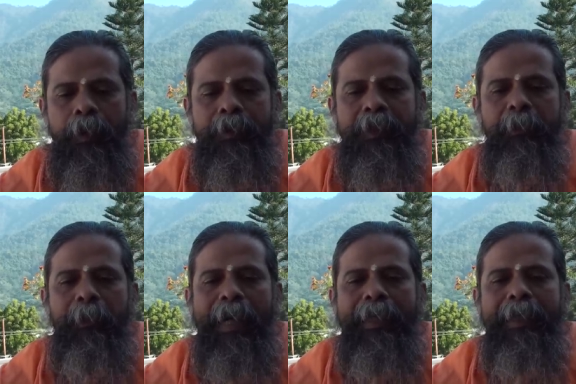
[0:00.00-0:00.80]
This
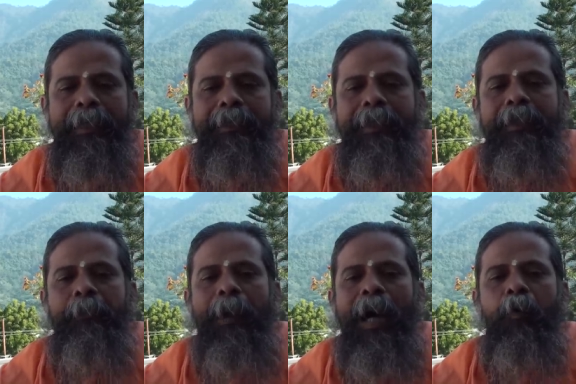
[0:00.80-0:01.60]
practice is
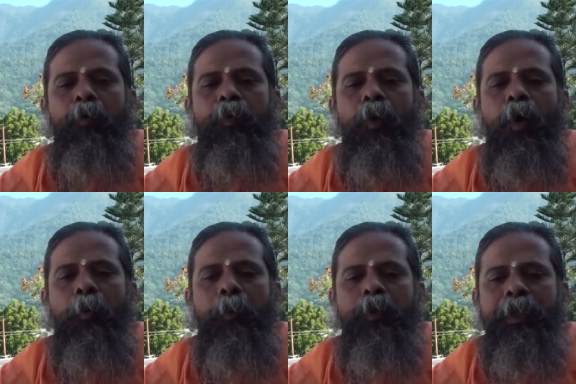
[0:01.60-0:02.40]
found
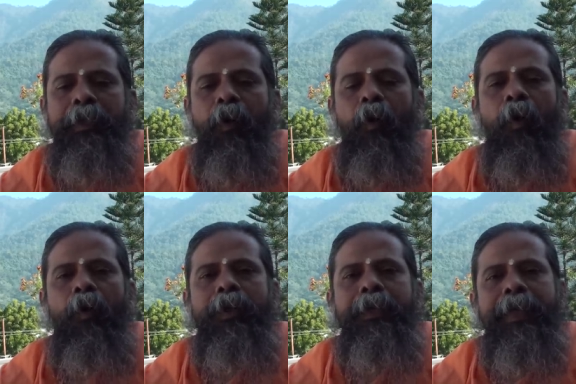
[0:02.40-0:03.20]
almost in
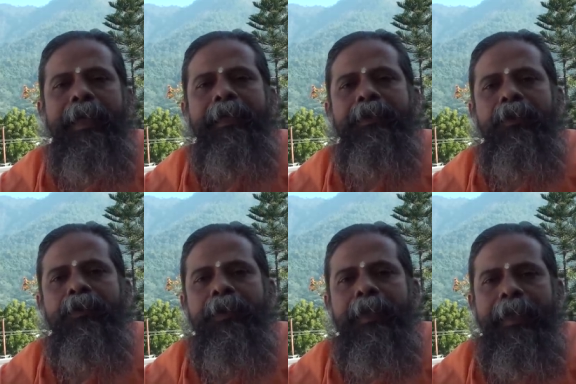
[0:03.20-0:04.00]
all the
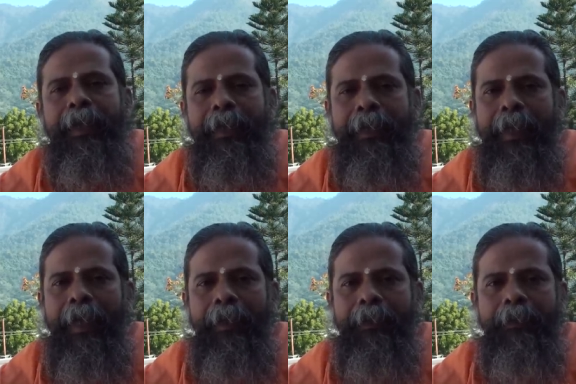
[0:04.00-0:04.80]
traditions in
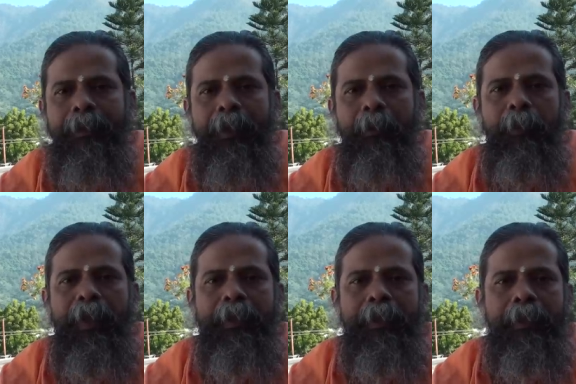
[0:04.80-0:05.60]
India,
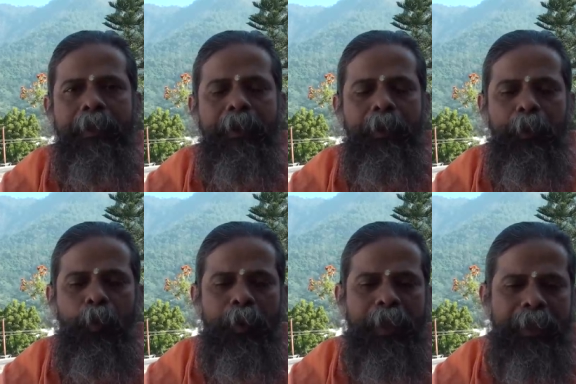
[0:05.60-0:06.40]
be it
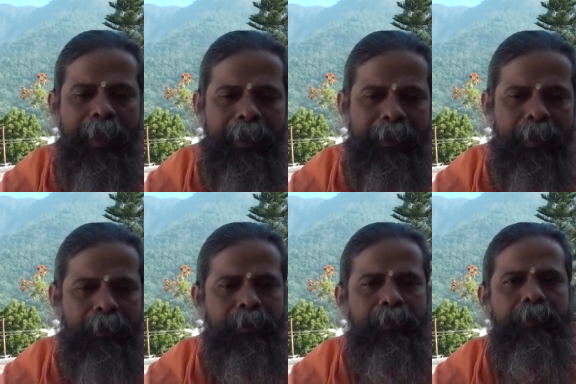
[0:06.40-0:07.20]
yogic
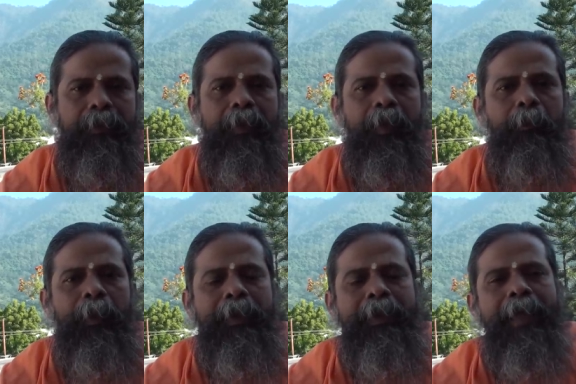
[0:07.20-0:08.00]
traditions,
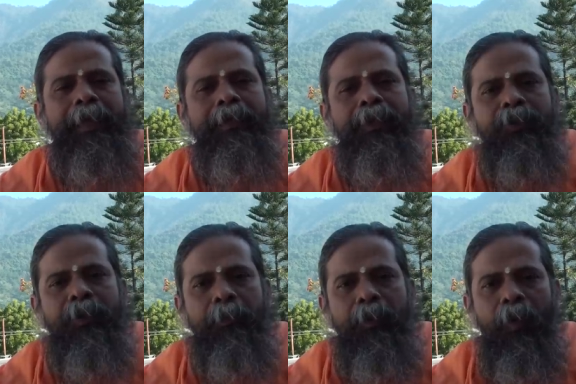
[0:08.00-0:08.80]
be it
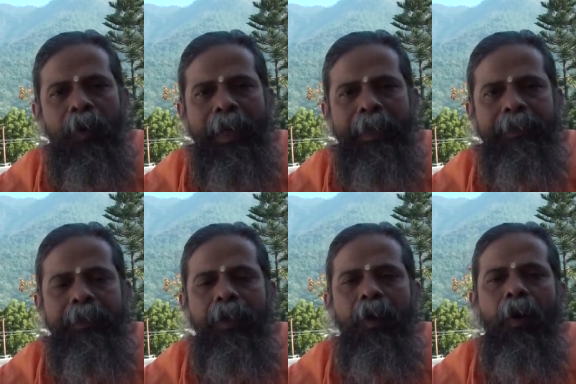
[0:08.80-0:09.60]
traditions of knowledge,
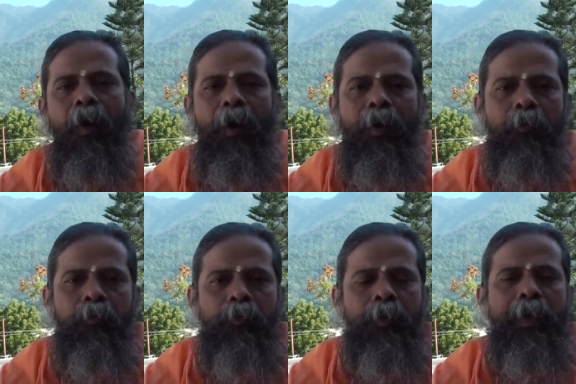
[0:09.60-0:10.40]
or
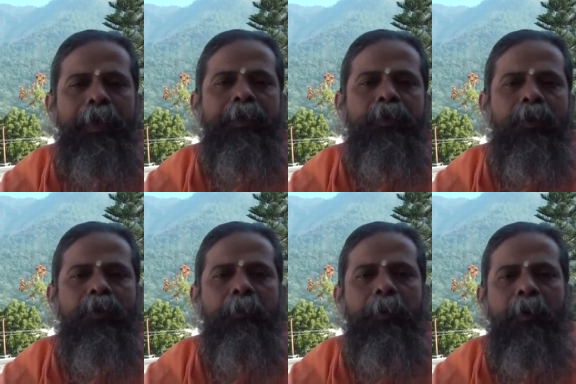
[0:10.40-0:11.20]
in
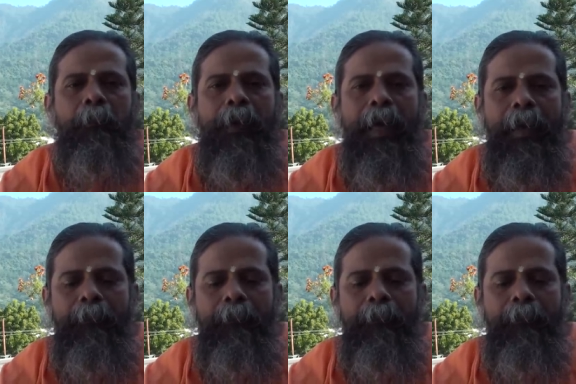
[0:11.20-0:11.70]
santo parampara.